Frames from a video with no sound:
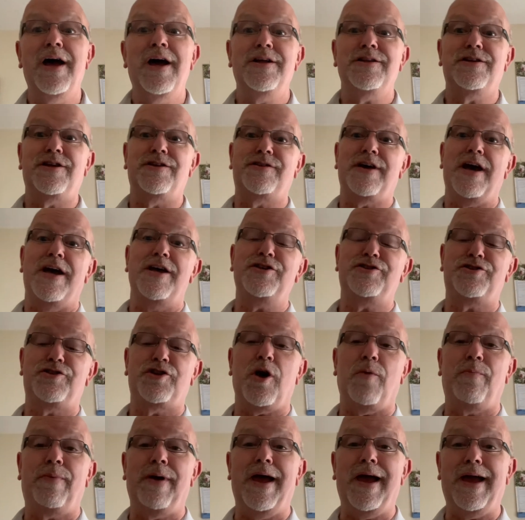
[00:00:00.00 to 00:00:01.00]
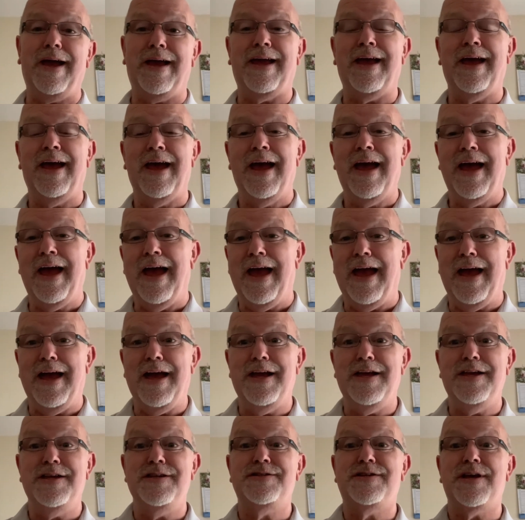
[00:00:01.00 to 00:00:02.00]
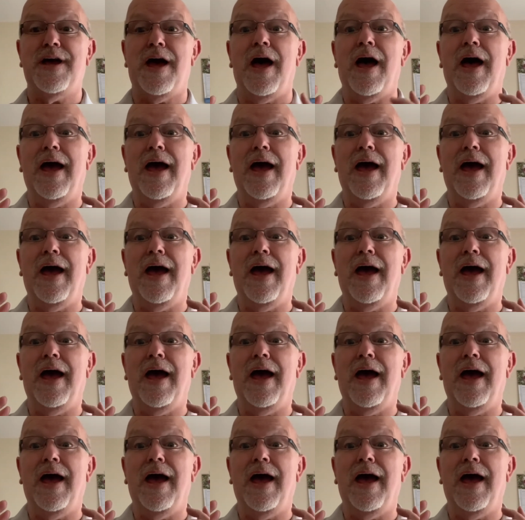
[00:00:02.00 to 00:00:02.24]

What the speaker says: Today's topic is